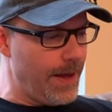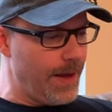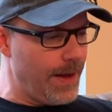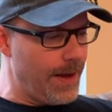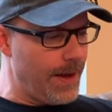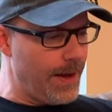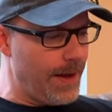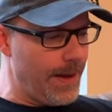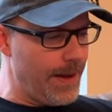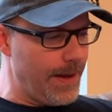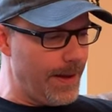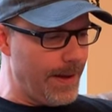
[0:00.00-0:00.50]

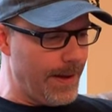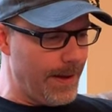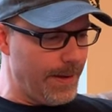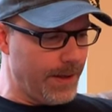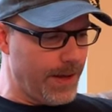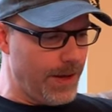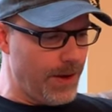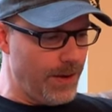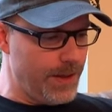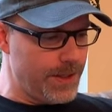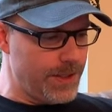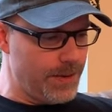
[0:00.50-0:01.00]
Uh,
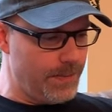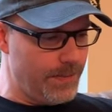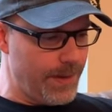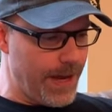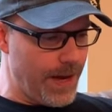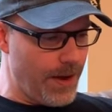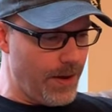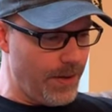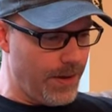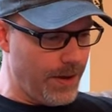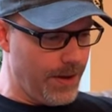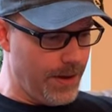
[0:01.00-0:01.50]
curious
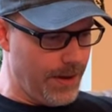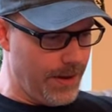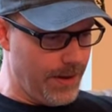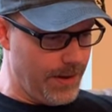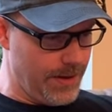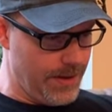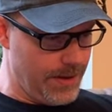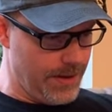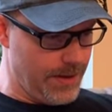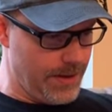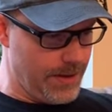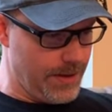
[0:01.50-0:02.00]
about
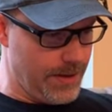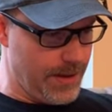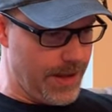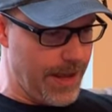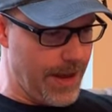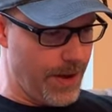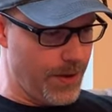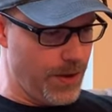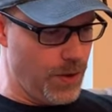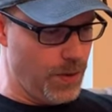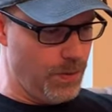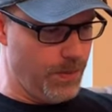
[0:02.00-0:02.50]

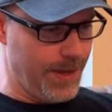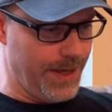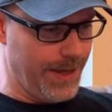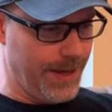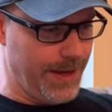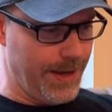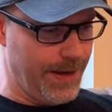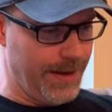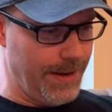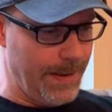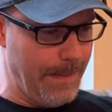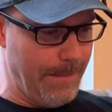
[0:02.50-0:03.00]
how you
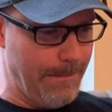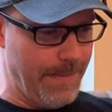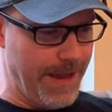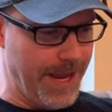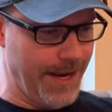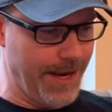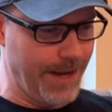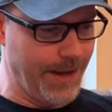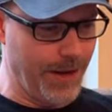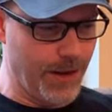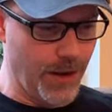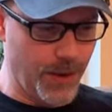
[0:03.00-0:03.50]
begin
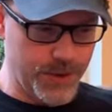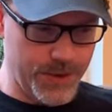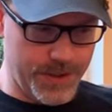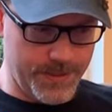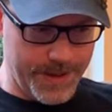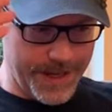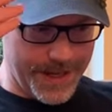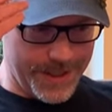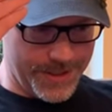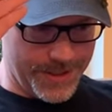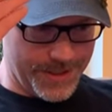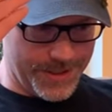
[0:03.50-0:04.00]
mating ghost
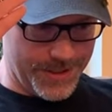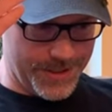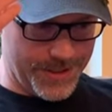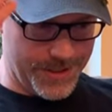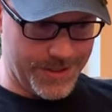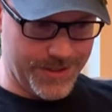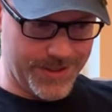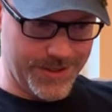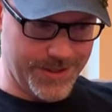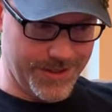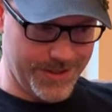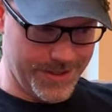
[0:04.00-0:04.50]

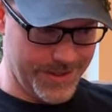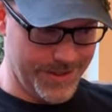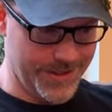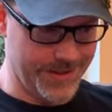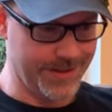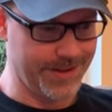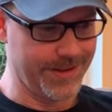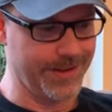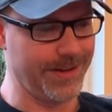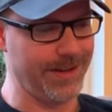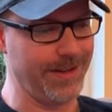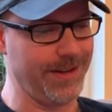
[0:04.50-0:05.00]
mantises.
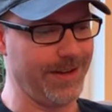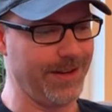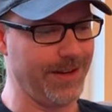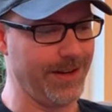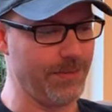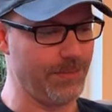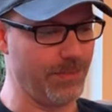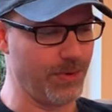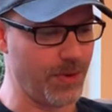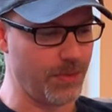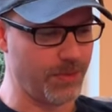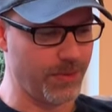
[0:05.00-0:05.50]
Uh, an
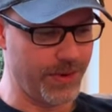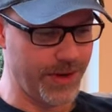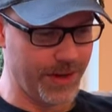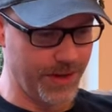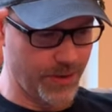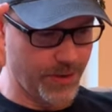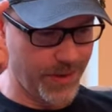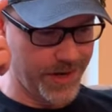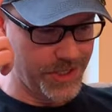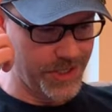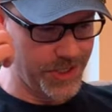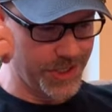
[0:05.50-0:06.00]
appropriate
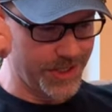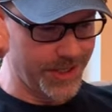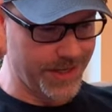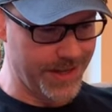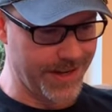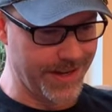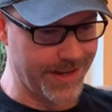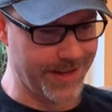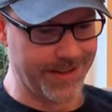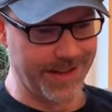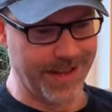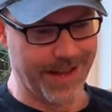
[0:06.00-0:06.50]
question.
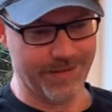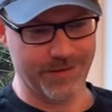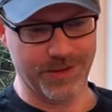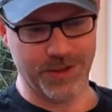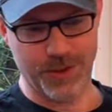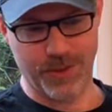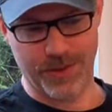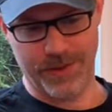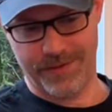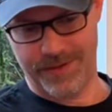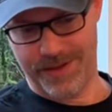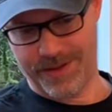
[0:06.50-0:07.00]
I have
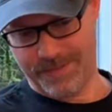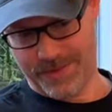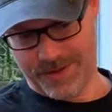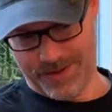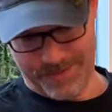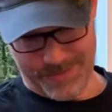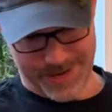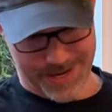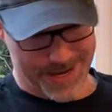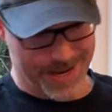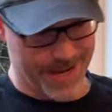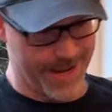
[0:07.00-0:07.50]
two of them on
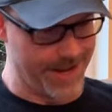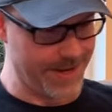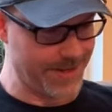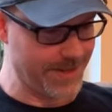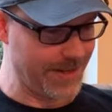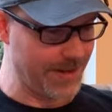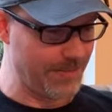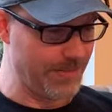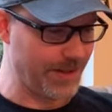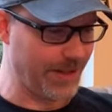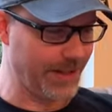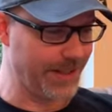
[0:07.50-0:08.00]
my hat,
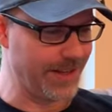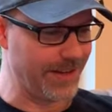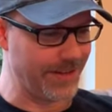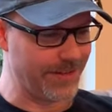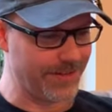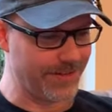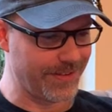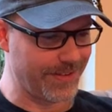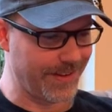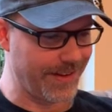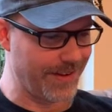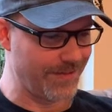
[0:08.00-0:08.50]
I believe.
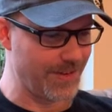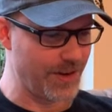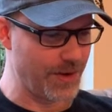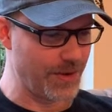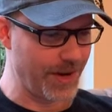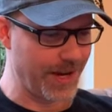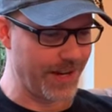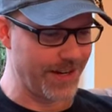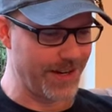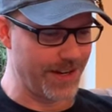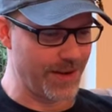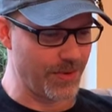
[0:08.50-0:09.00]
I have no
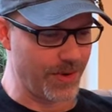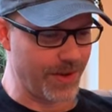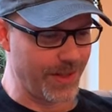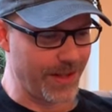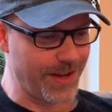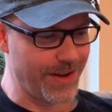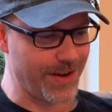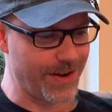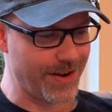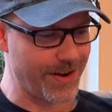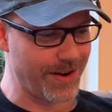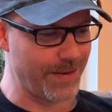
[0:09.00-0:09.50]
idea where
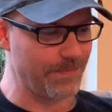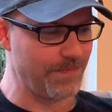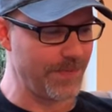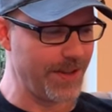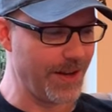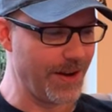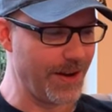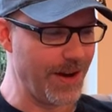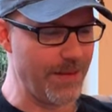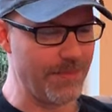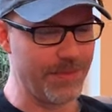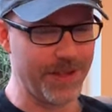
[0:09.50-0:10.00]
they are.
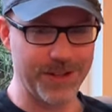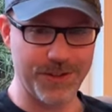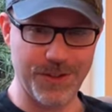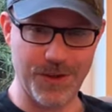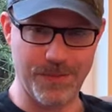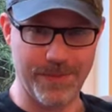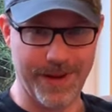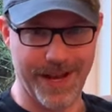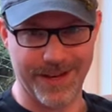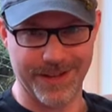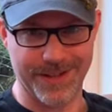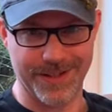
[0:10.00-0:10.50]
Um, these two
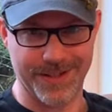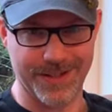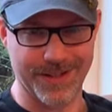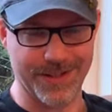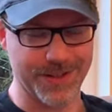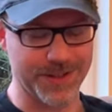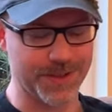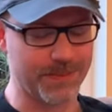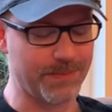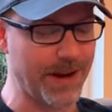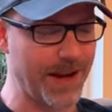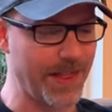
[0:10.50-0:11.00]

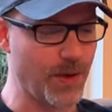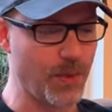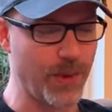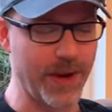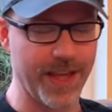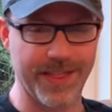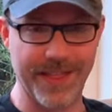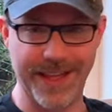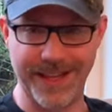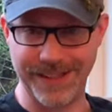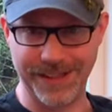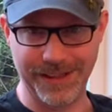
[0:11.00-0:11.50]
mantises, by the way,
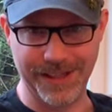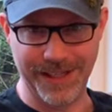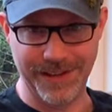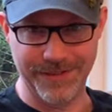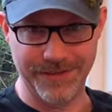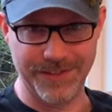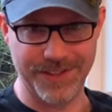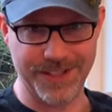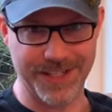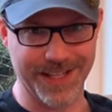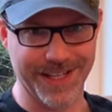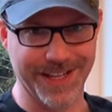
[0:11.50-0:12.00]
they
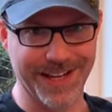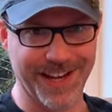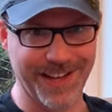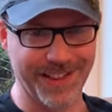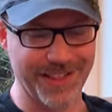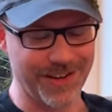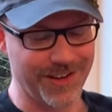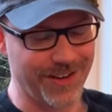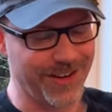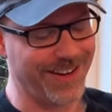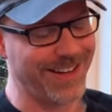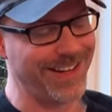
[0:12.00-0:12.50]
live
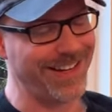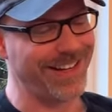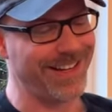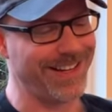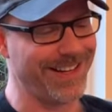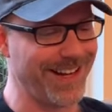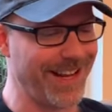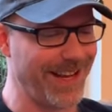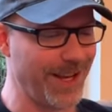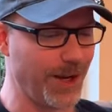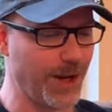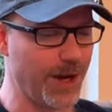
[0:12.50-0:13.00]
together in
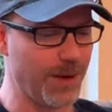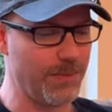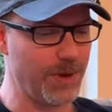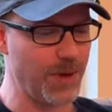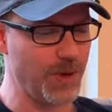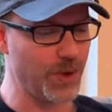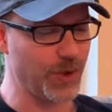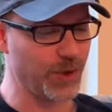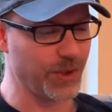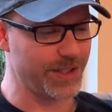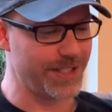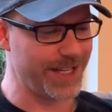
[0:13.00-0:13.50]
a
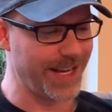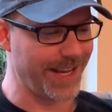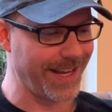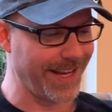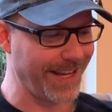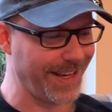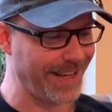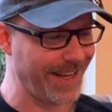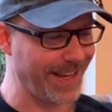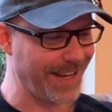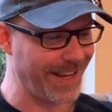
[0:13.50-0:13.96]
communal tank.